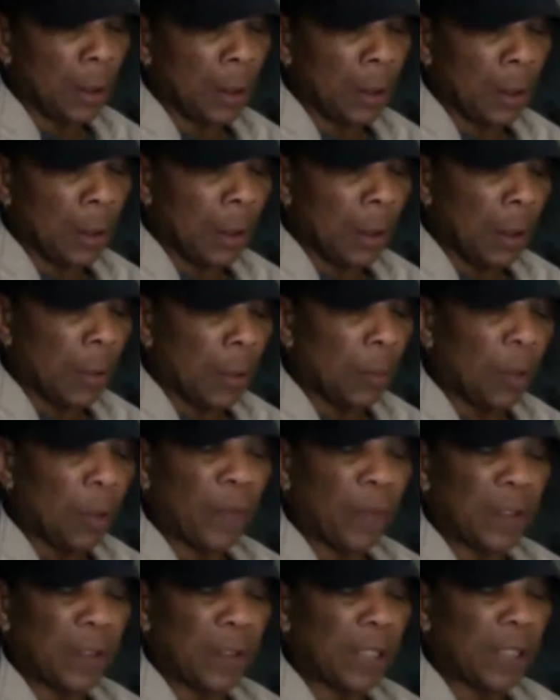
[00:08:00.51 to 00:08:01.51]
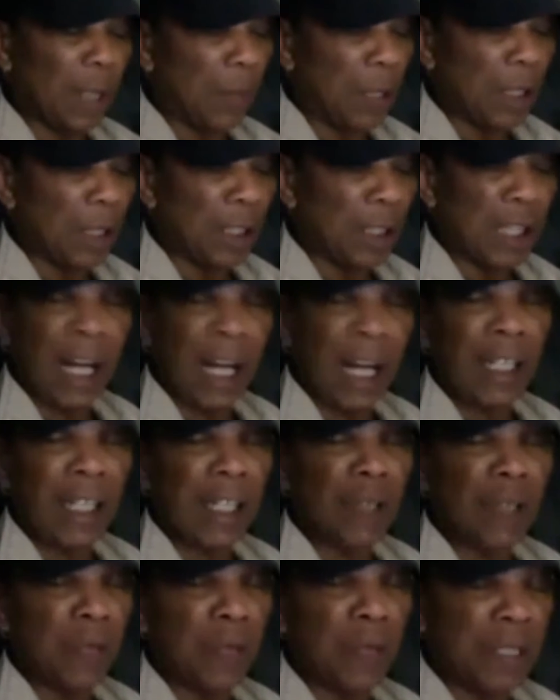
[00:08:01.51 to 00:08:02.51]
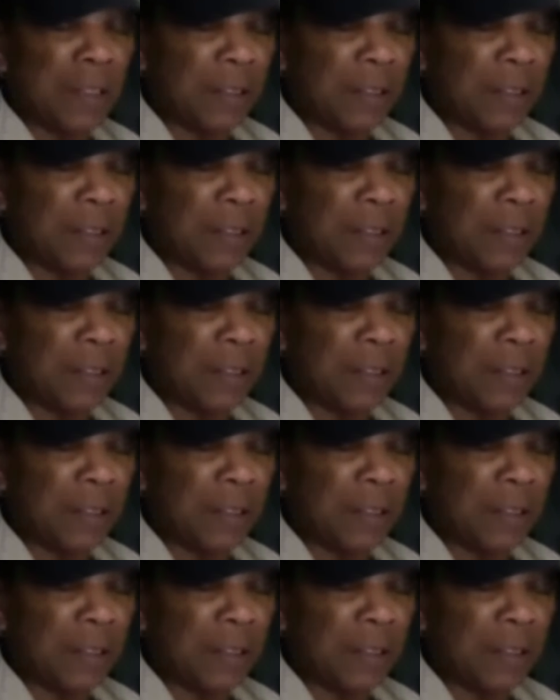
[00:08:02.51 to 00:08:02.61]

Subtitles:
but for some ungodly reason.